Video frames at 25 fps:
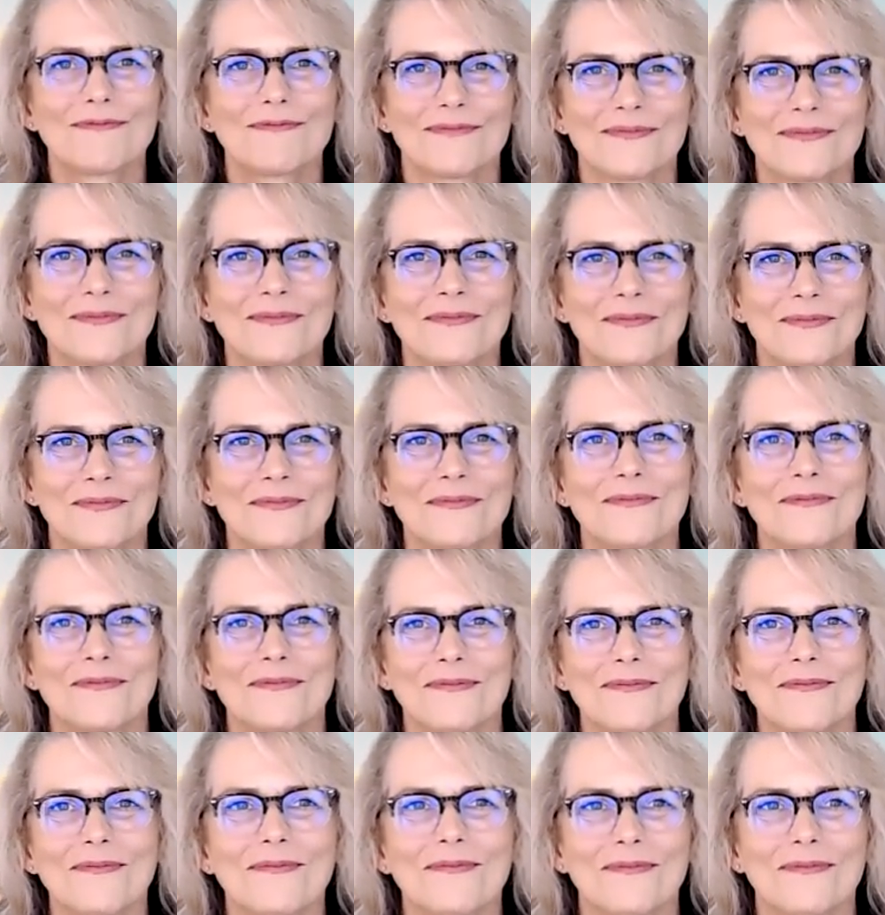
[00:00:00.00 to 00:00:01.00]
through your
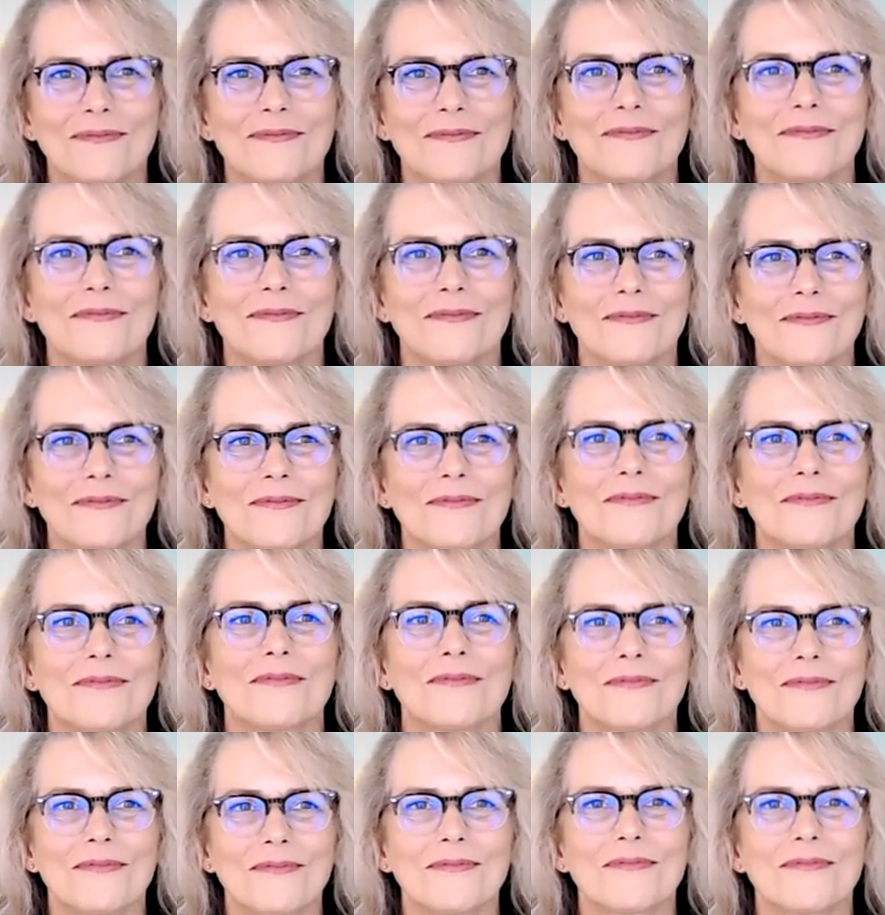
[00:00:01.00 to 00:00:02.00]
windows when it's sunny
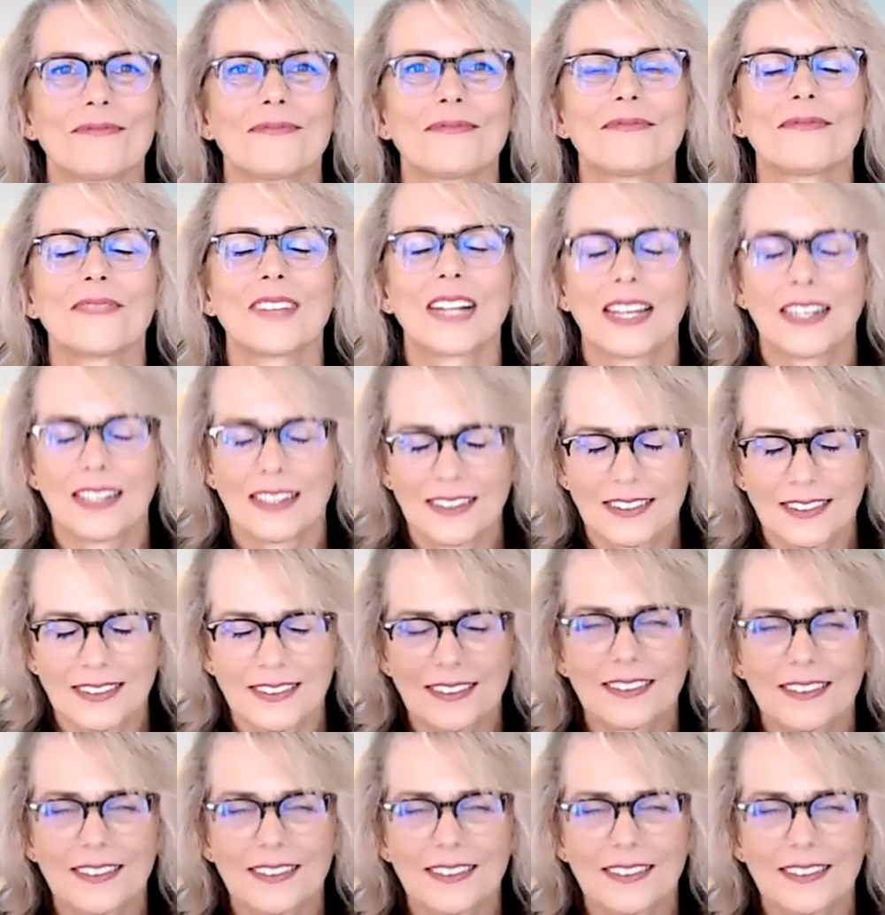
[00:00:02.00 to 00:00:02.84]
out. The